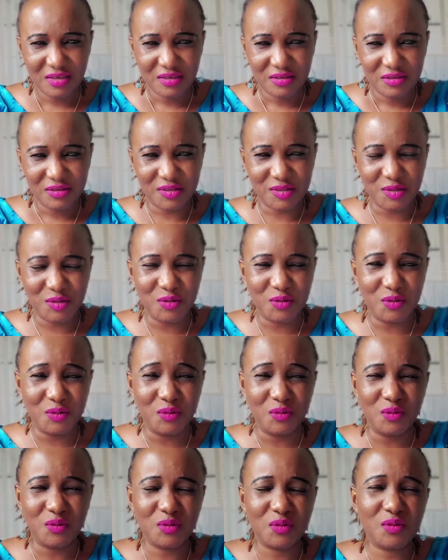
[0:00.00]

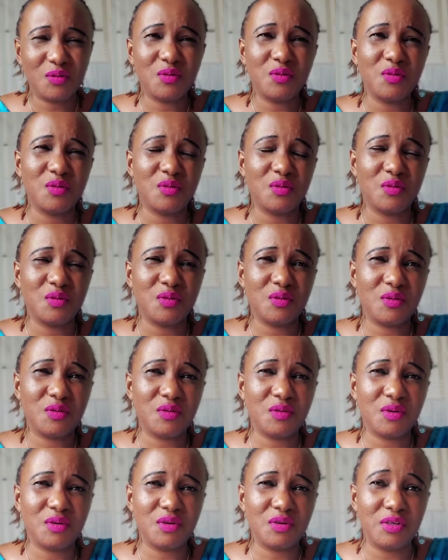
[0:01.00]
So
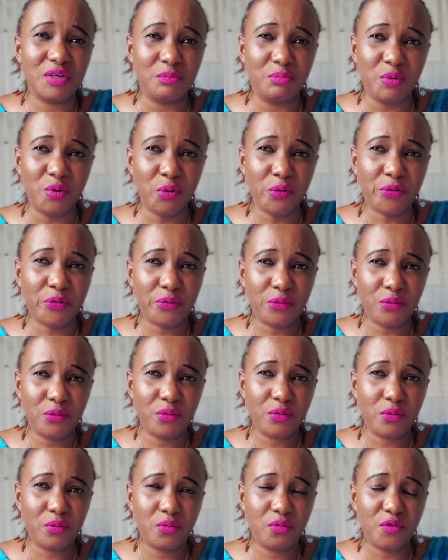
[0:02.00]
they both
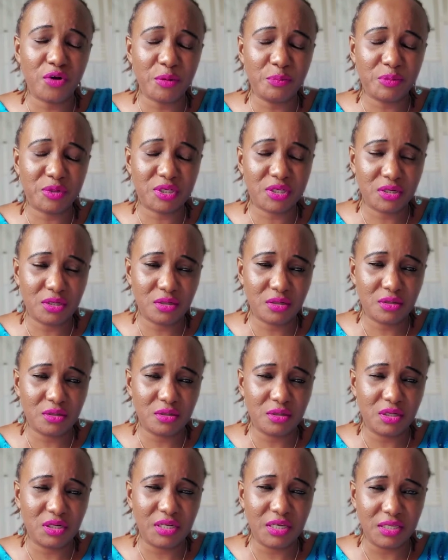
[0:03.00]
raped
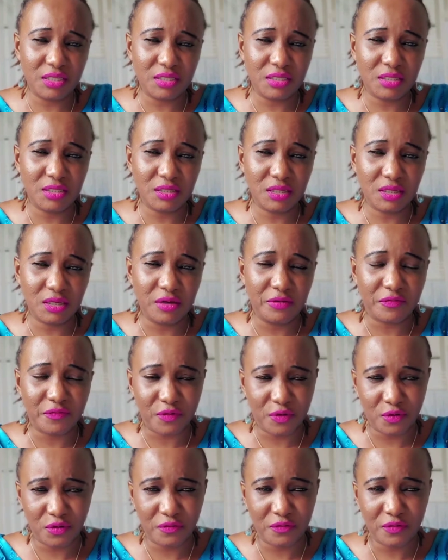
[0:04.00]
the lady in
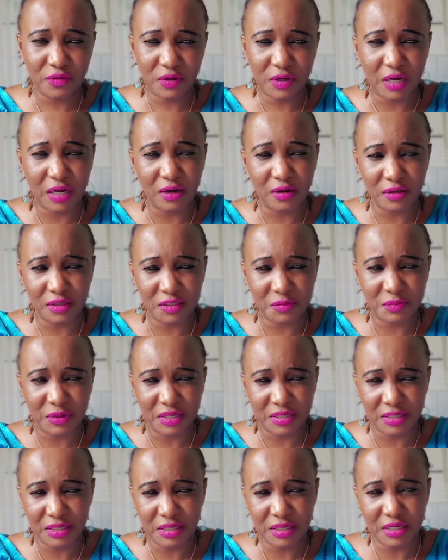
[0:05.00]
front of her
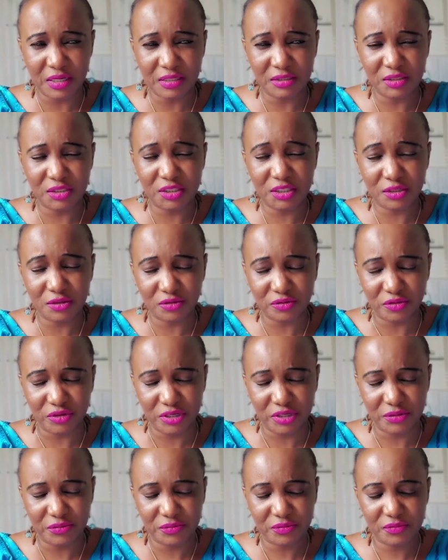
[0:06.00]
husband and
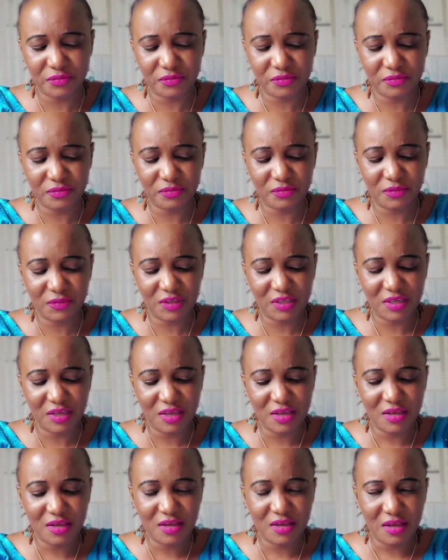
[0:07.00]
children.
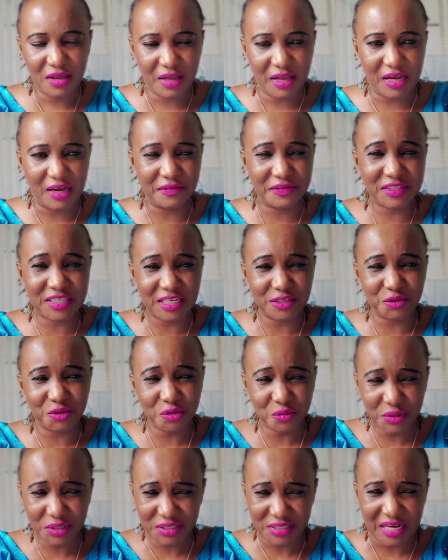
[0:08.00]
After
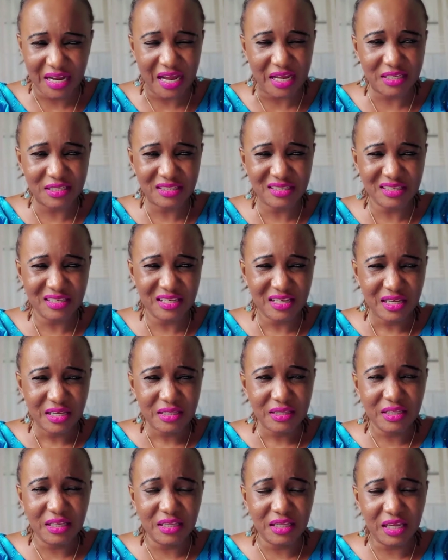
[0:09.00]
doing that,
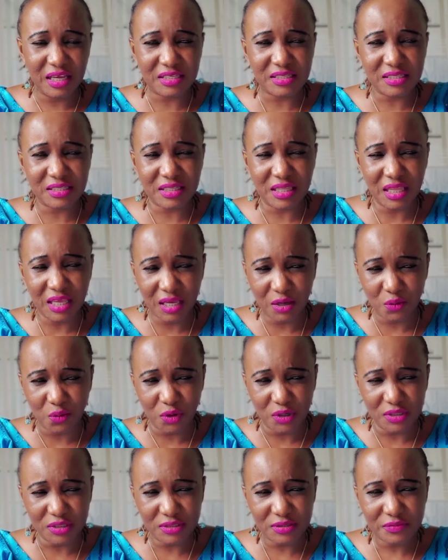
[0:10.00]
The next thing
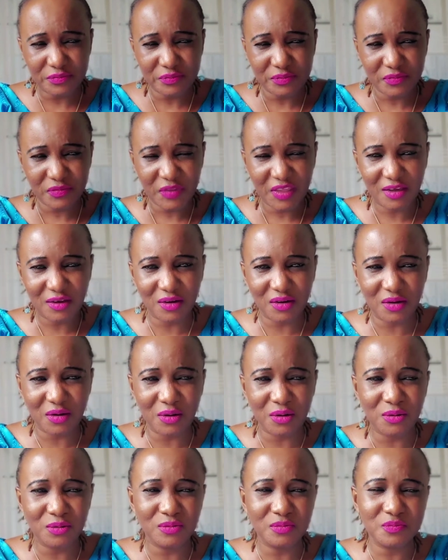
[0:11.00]
was,
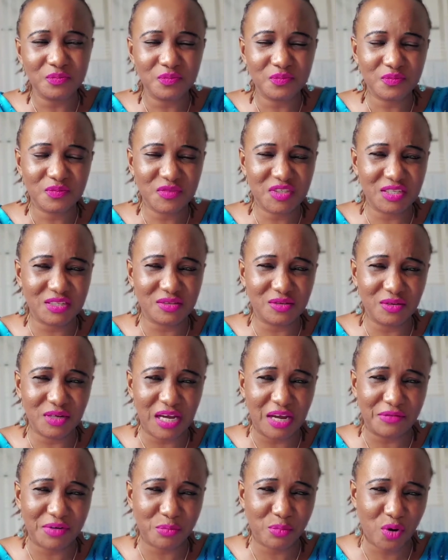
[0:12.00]
oh, she's going to
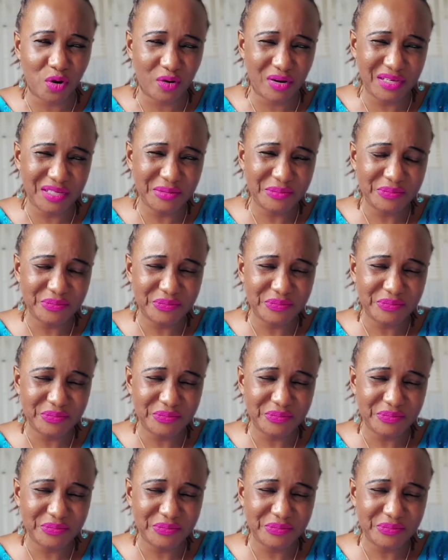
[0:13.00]
have a boy.